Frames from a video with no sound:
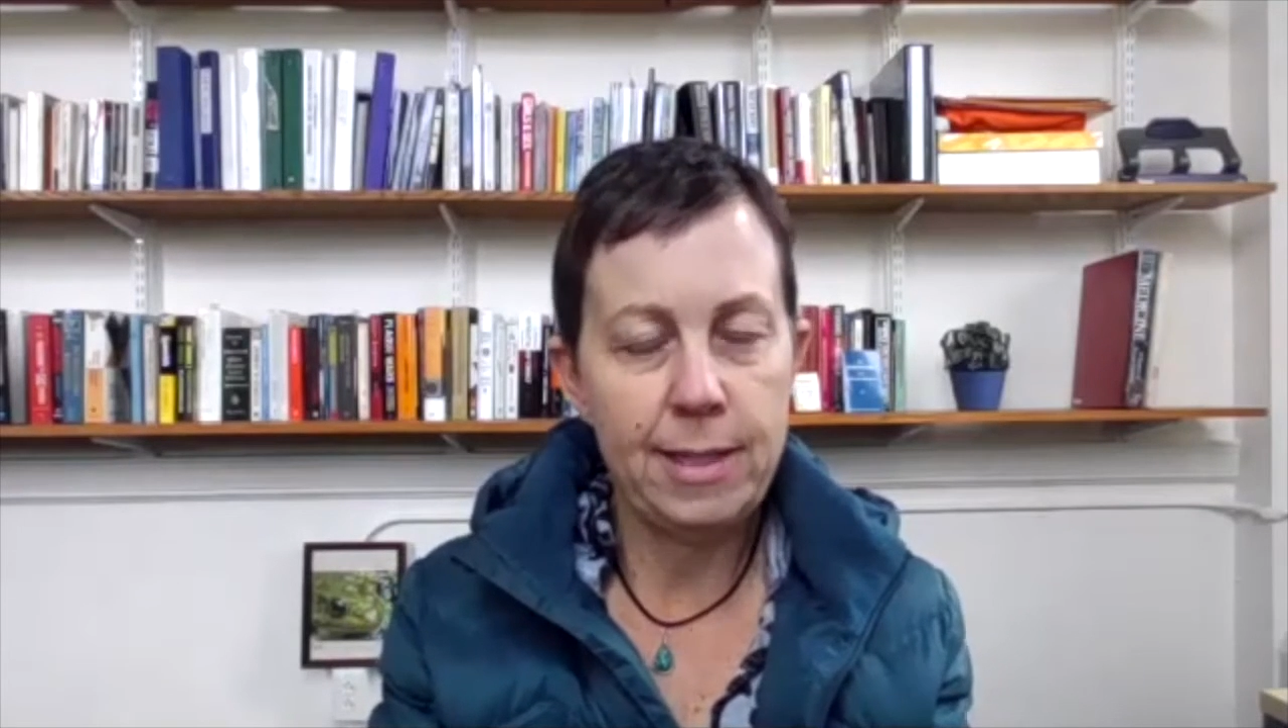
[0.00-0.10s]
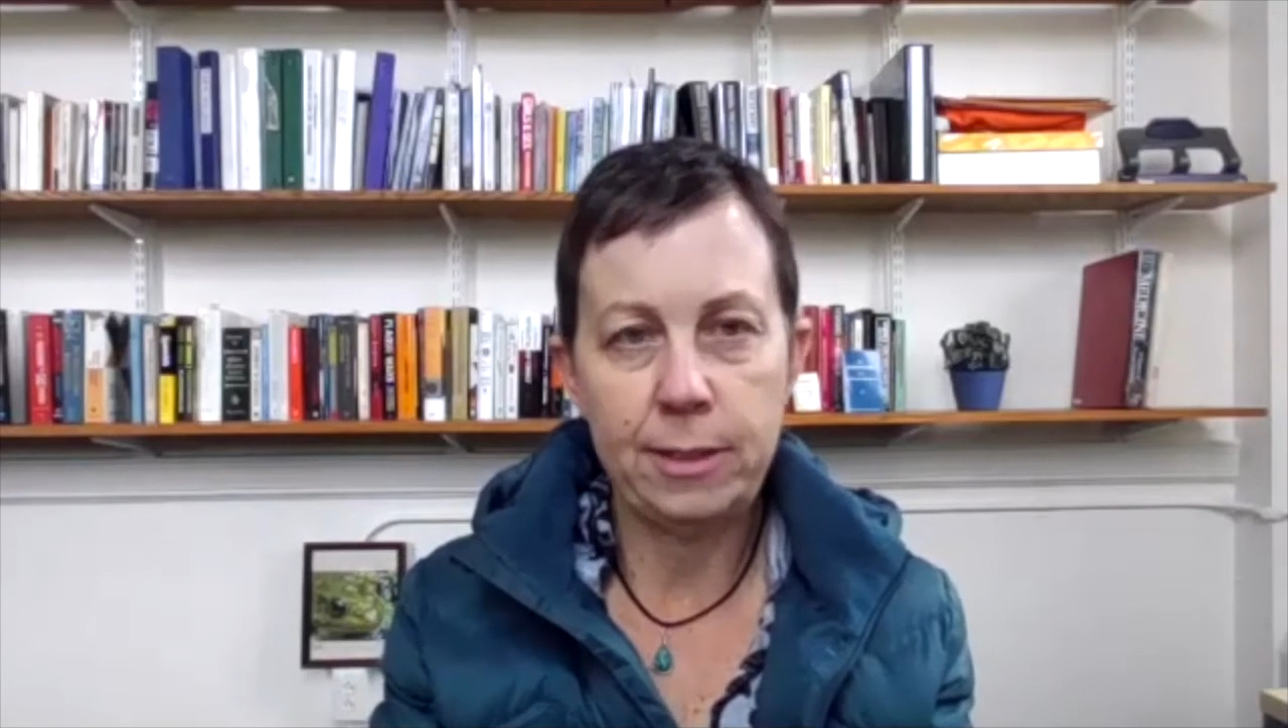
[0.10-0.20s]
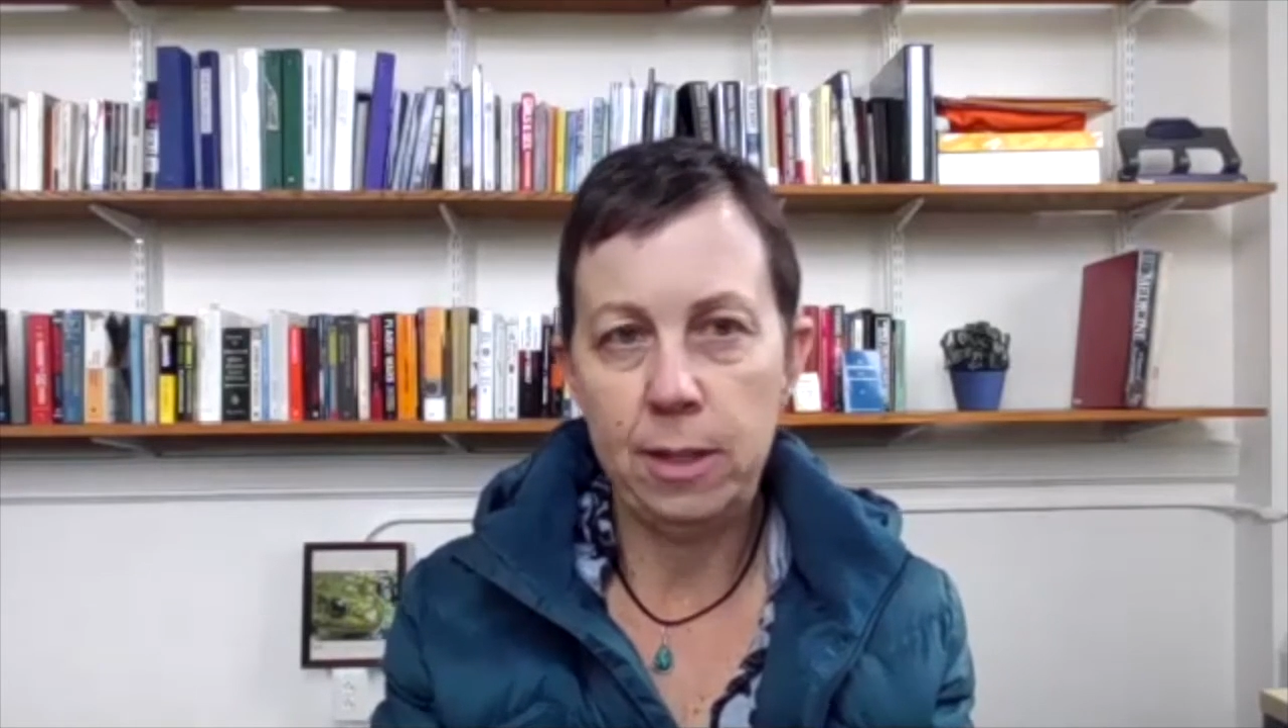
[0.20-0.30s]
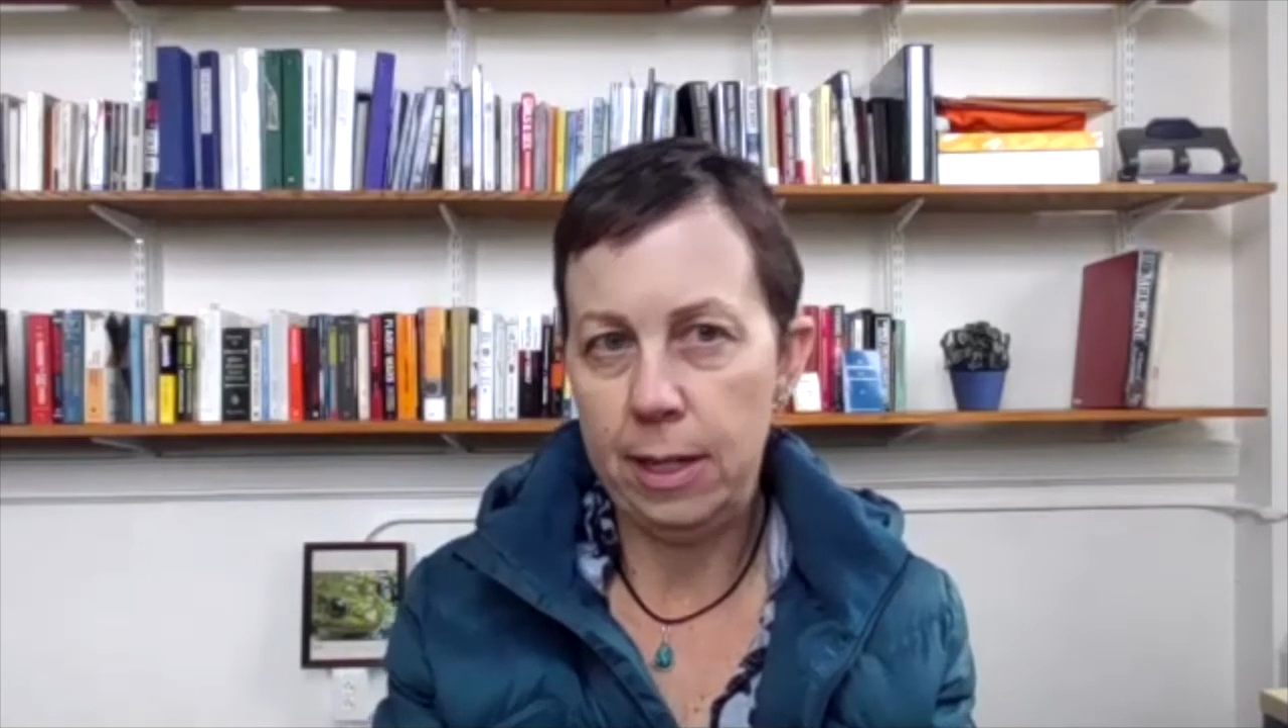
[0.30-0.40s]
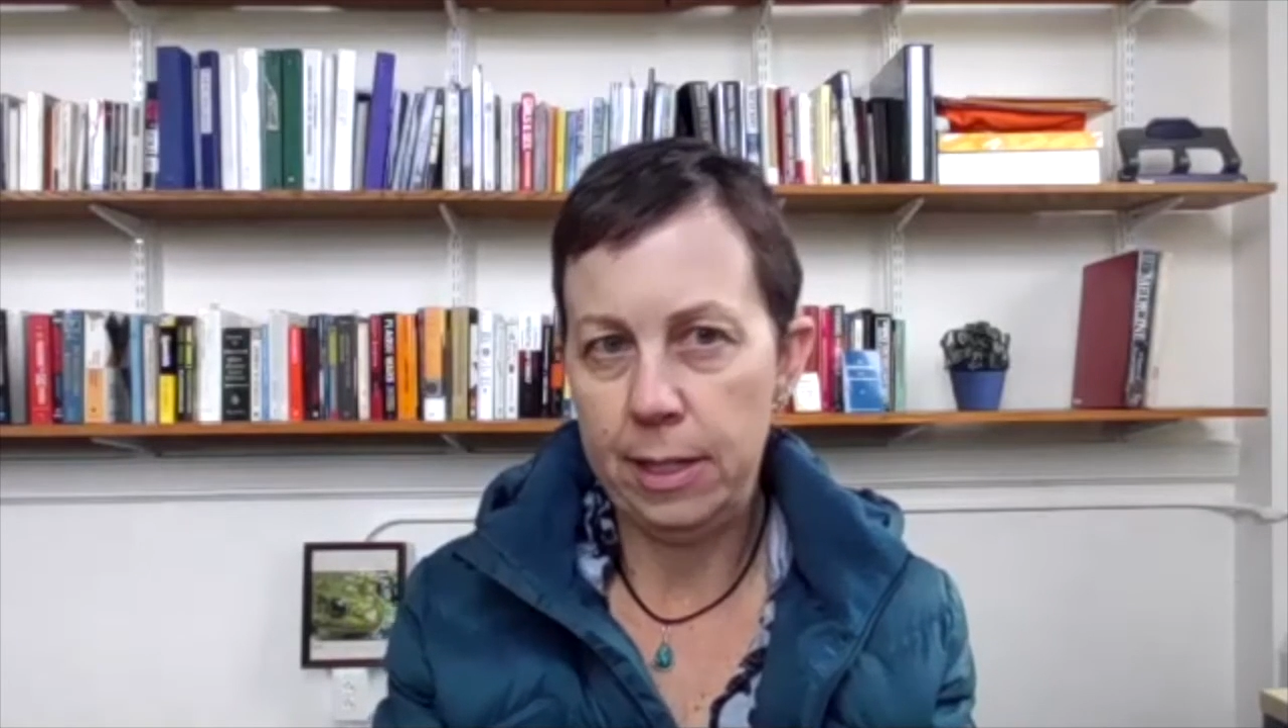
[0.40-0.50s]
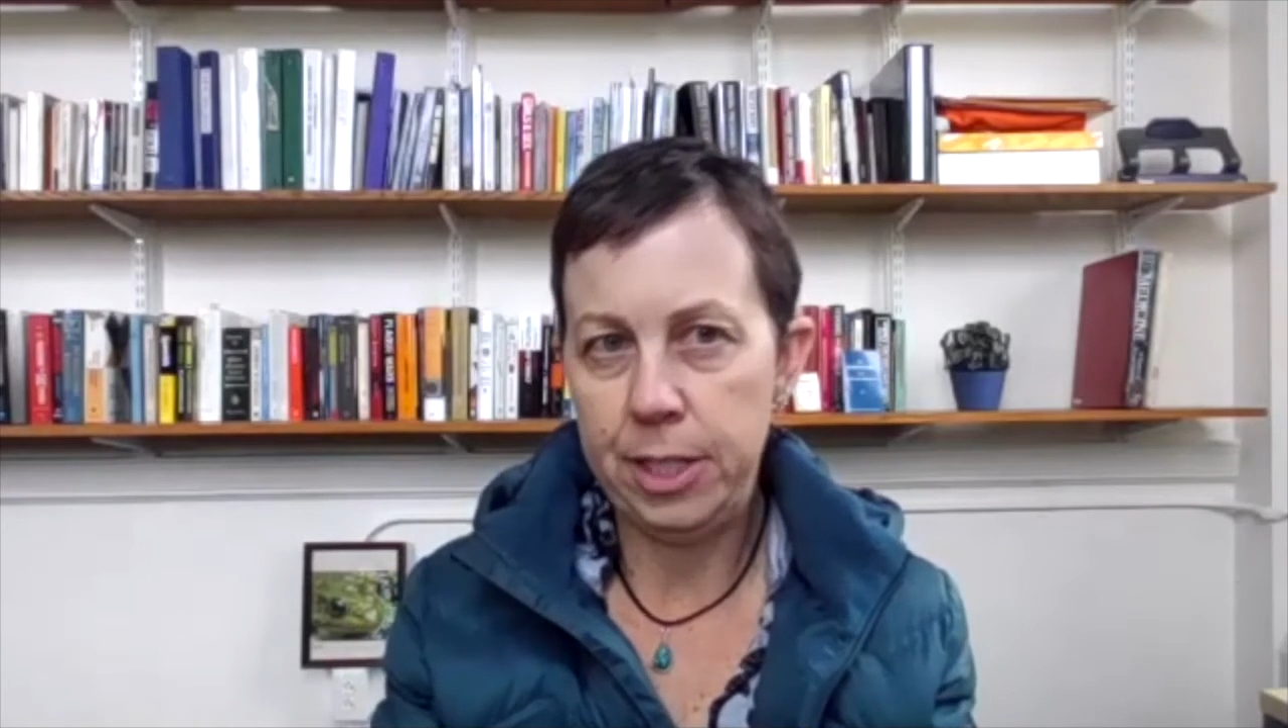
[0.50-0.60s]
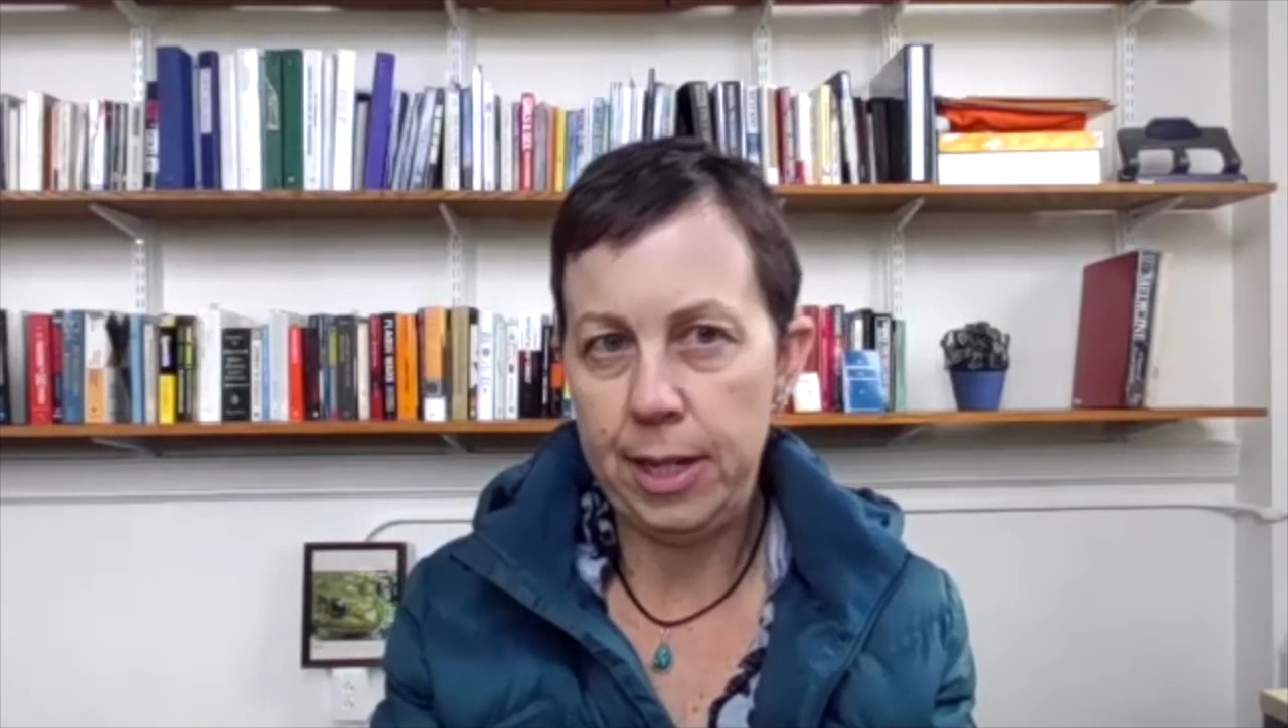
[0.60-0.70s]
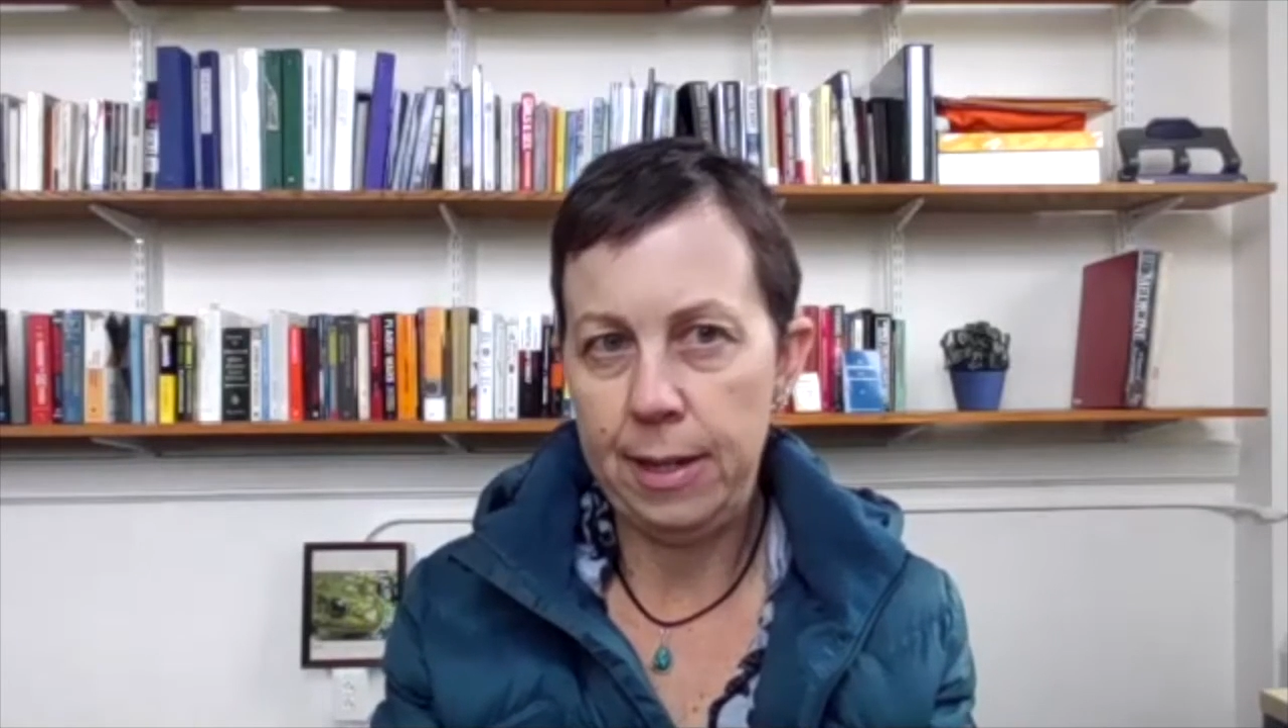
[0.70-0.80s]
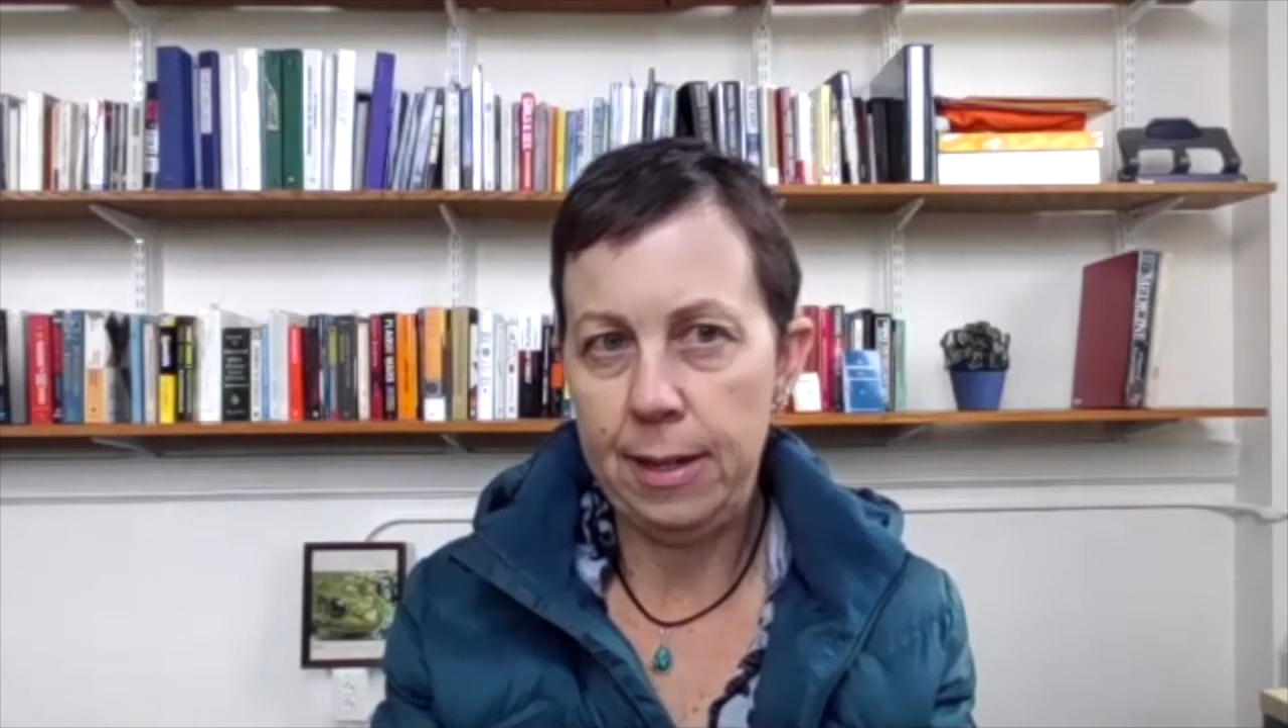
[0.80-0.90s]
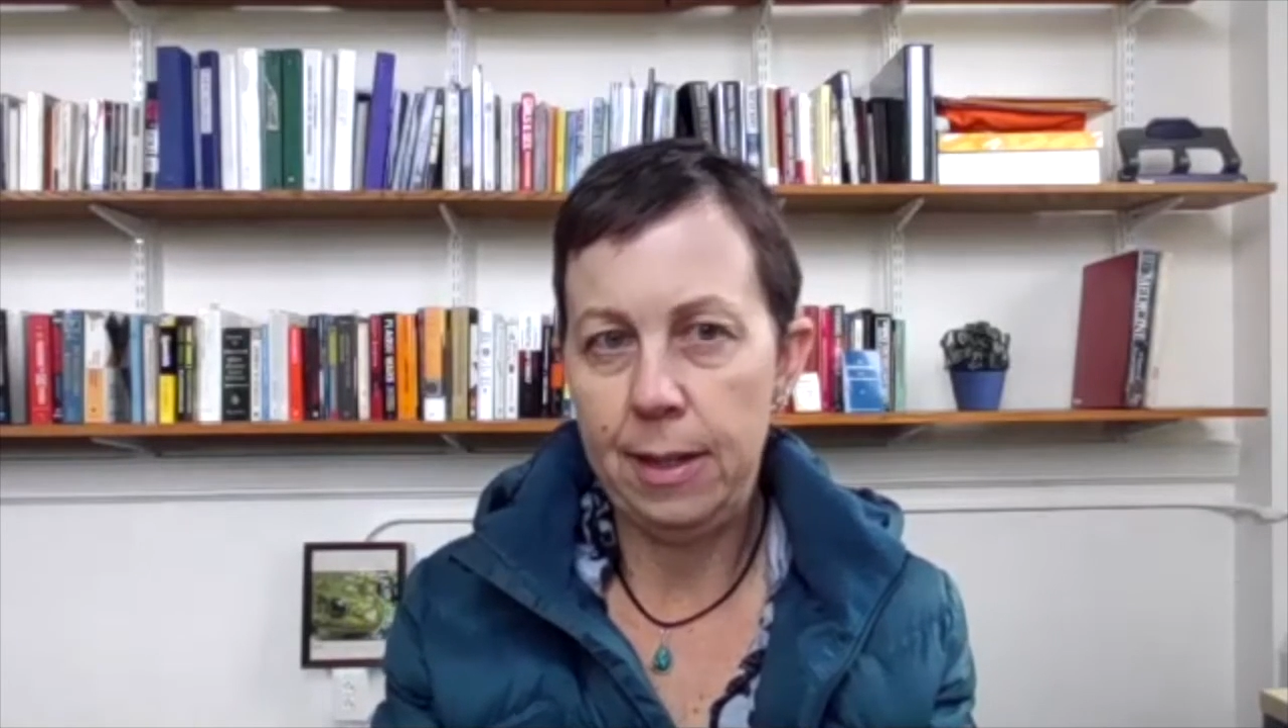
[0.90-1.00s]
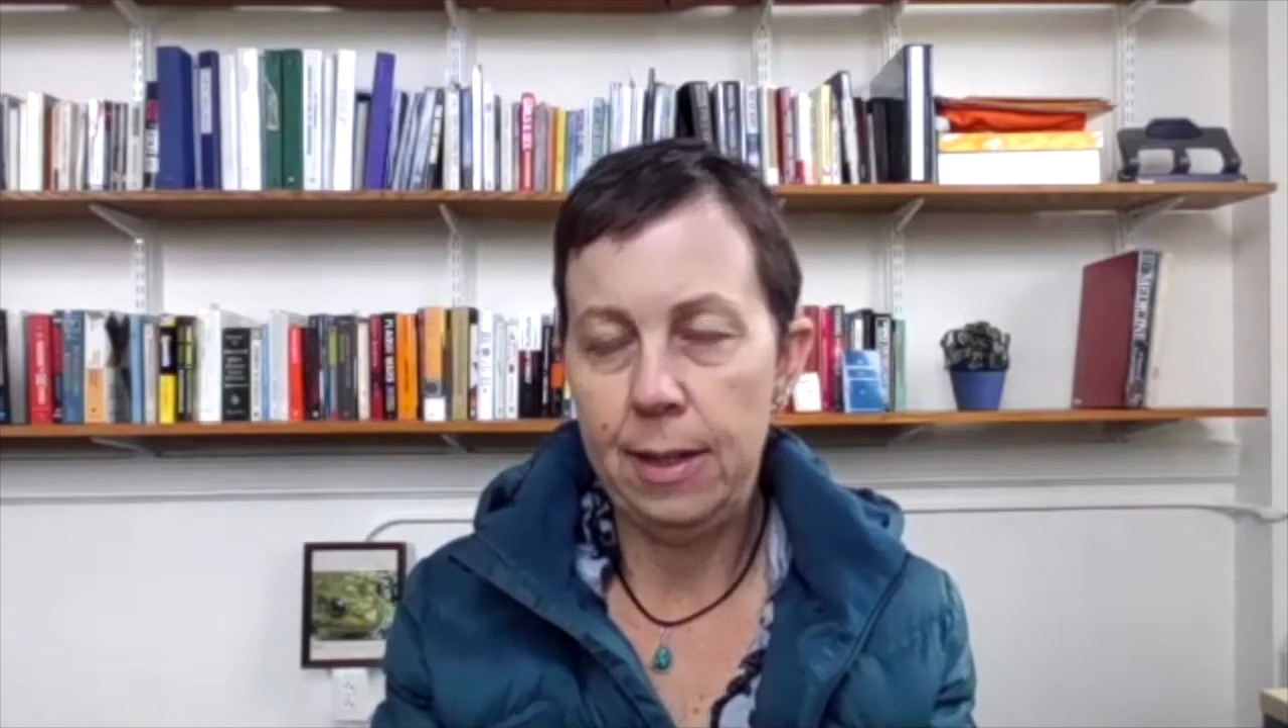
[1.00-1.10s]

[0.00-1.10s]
technology